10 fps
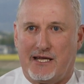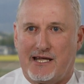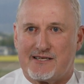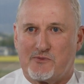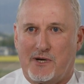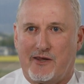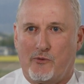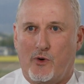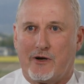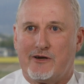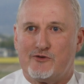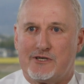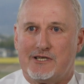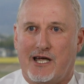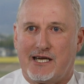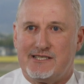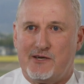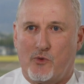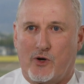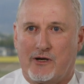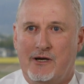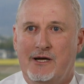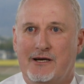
and that's where the 191